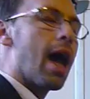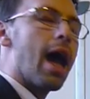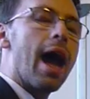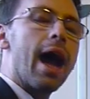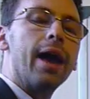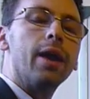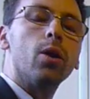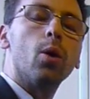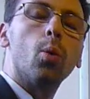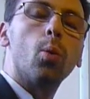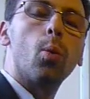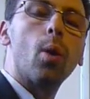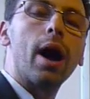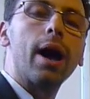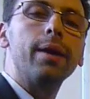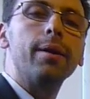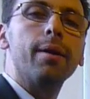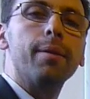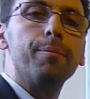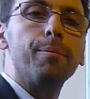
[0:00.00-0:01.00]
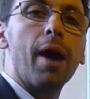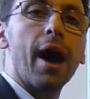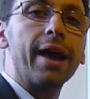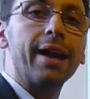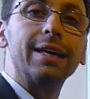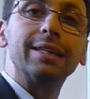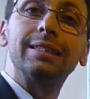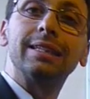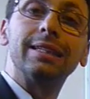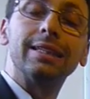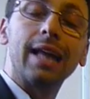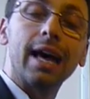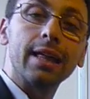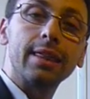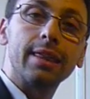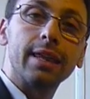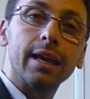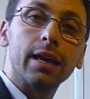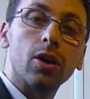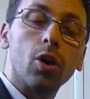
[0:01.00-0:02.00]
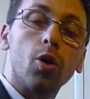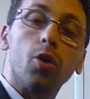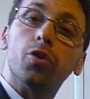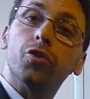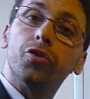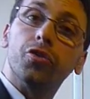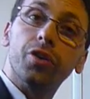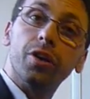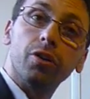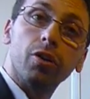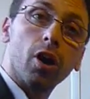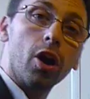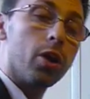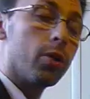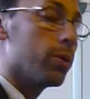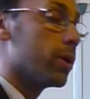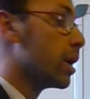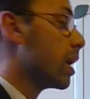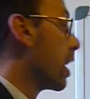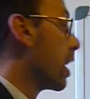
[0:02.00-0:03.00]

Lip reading: And 1 minus nothing, or 0,